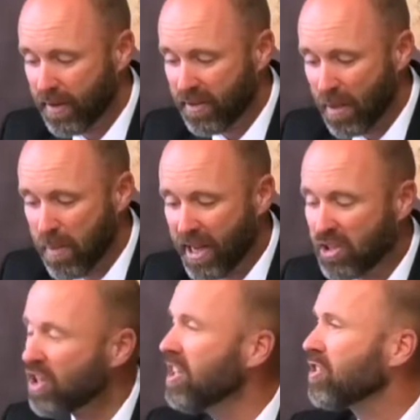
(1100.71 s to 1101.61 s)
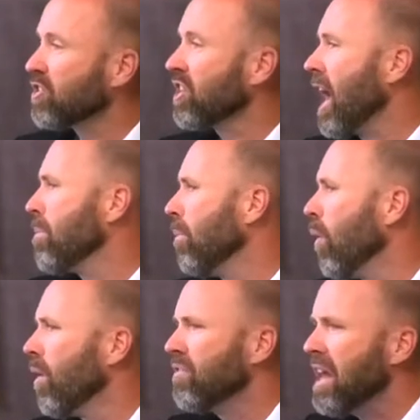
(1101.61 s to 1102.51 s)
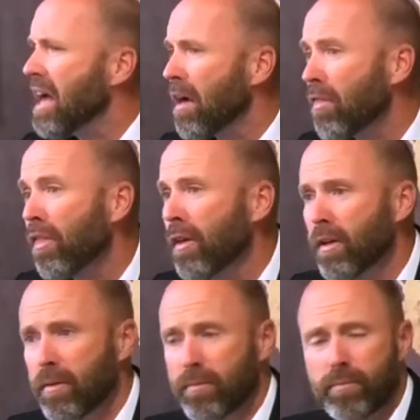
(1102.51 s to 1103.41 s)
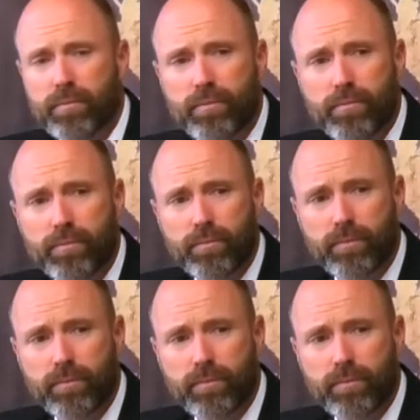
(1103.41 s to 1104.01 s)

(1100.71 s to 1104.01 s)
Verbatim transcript: that made Jesus capable of death. Amen.